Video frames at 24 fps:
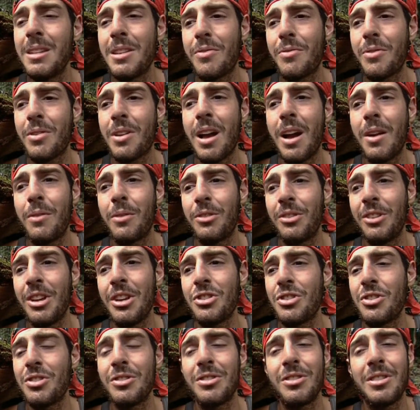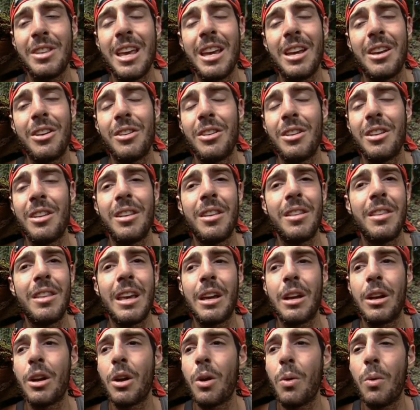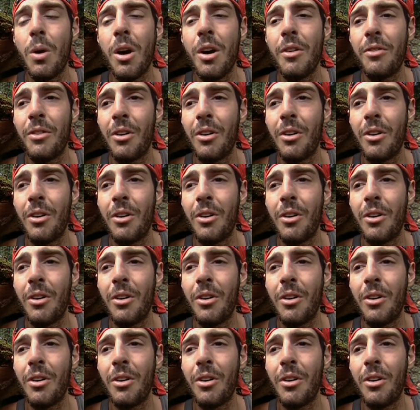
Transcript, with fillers: different conversations they could they could go off